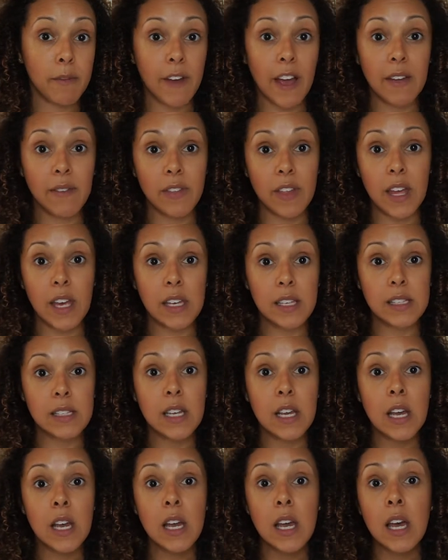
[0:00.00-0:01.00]
5 things
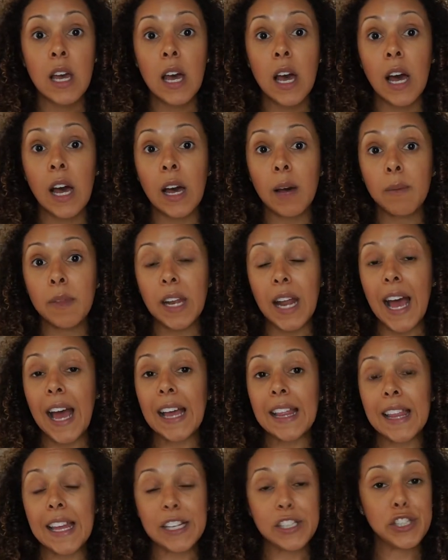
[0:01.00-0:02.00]
that
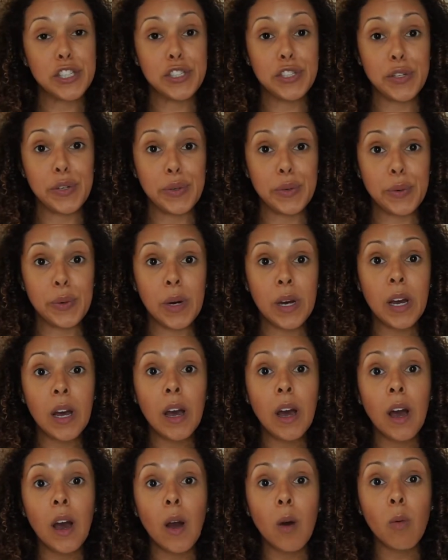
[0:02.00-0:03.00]
I like to do
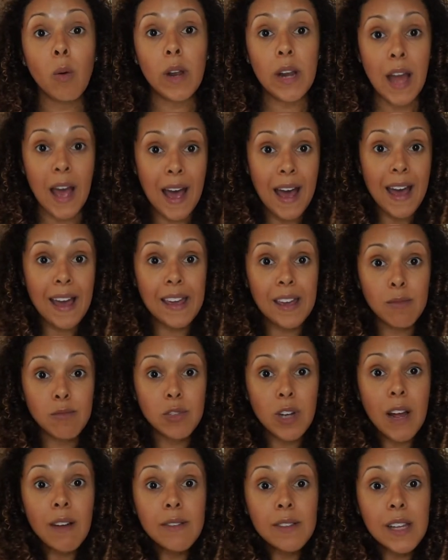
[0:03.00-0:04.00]
when I am
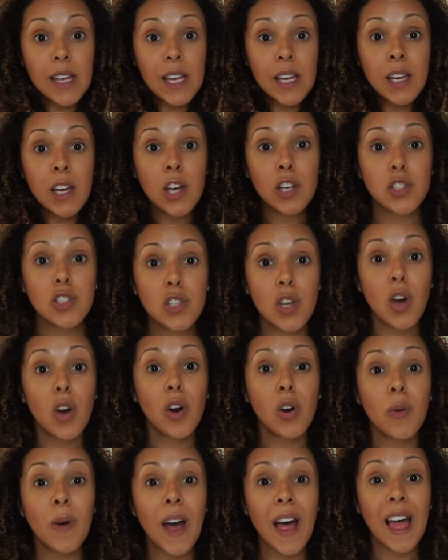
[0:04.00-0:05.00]
traveling.
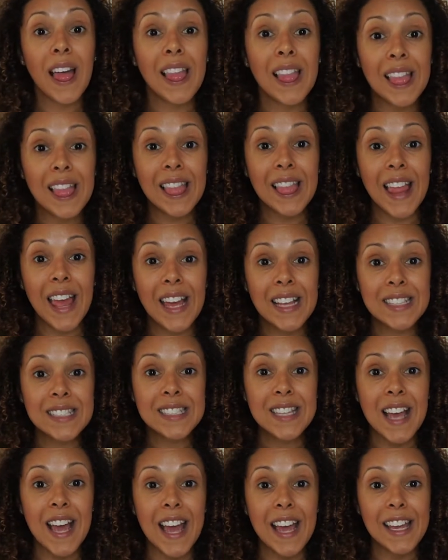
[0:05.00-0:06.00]
So
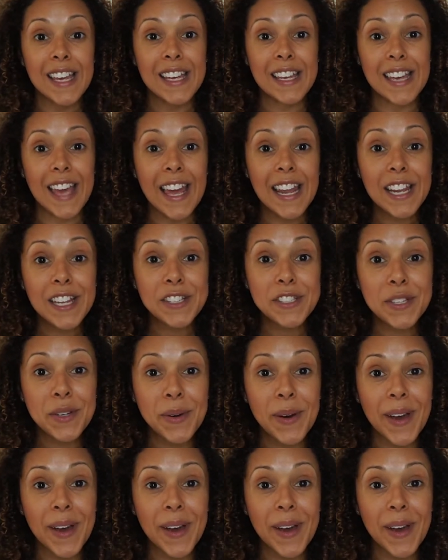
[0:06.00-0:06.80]
let's get into